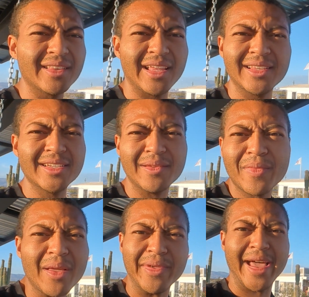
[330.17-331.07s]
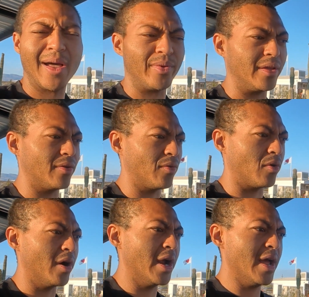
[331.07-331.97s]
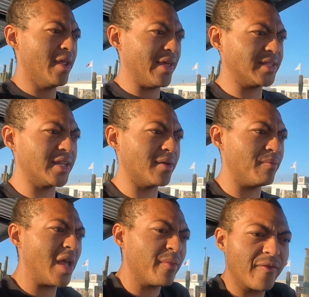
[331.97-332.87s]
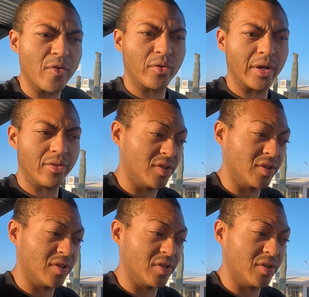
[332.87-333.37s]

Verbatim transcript: that didn't make me happy or that didn't make me feel good.